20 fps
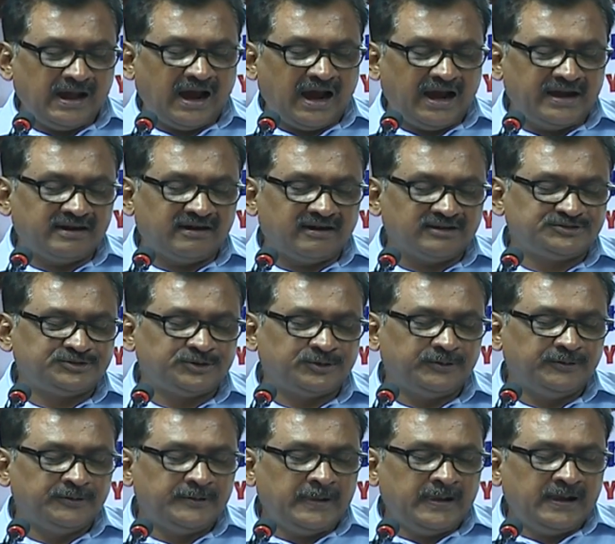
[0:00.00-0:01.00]
And
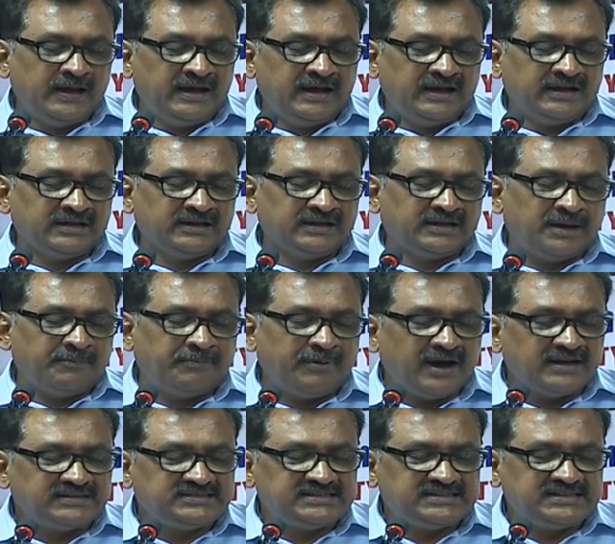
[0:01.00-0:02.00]
also,
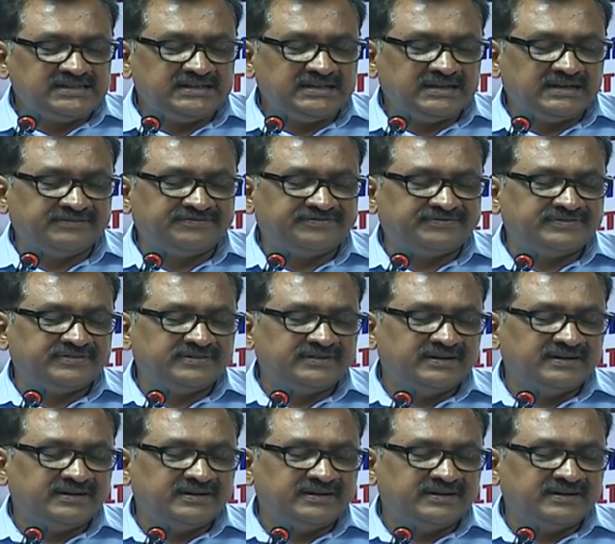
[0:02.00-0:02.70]
capacity of